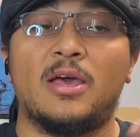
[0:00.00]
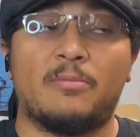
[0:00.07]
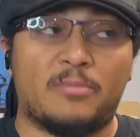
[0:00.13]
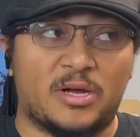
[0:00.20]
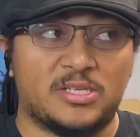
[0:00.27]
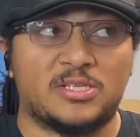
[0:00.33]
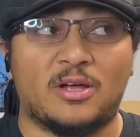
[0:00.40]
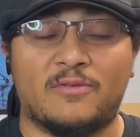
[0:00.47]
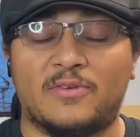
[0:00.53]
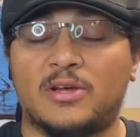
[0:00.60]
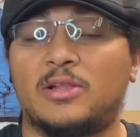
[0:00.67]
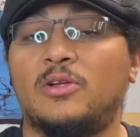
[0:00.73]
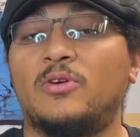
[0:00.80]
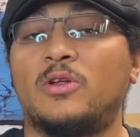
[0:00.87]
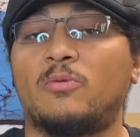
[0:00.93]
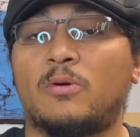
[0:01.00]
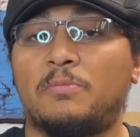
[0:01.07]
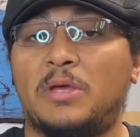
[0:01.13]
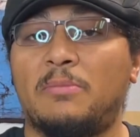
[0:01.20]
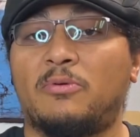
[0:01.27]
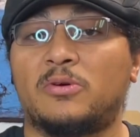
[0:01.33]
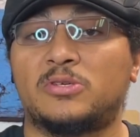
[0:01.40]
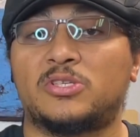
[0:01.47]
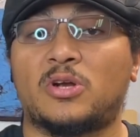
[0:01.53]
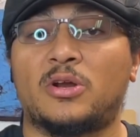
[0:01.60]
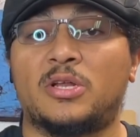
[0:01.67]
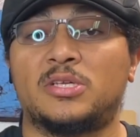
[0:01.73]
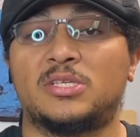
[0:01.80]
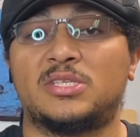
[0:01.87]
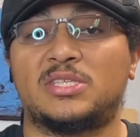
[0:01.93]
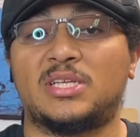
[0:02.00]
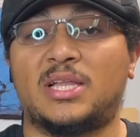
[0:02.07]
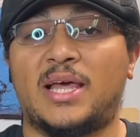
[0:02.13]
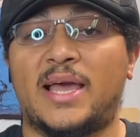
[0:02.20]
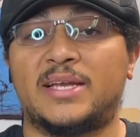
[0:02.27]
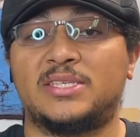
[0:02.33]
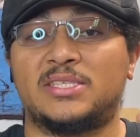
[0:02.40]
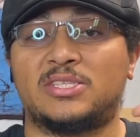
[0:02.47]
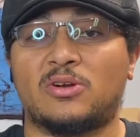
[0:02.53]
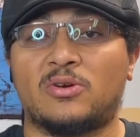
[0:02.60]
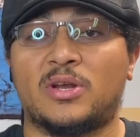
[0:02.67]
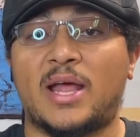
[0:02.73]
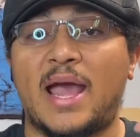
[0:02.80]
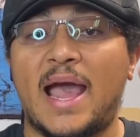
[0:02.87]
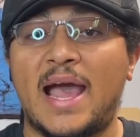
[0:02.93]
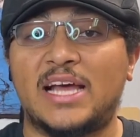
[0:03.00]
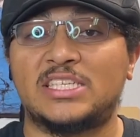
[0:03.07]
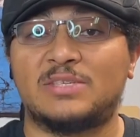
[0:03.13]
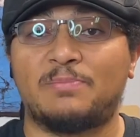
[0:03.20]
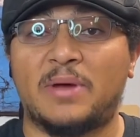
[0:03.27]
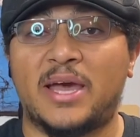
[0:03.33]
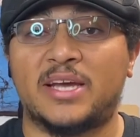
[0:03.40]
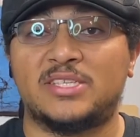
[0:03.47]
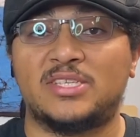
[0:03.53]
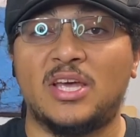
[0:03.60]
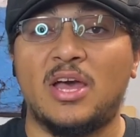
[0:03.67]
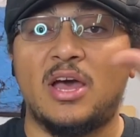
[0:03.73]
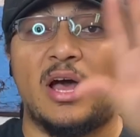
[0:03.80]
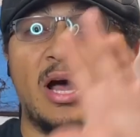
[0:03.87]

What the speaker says: myself included, where people are starting to select certain aspects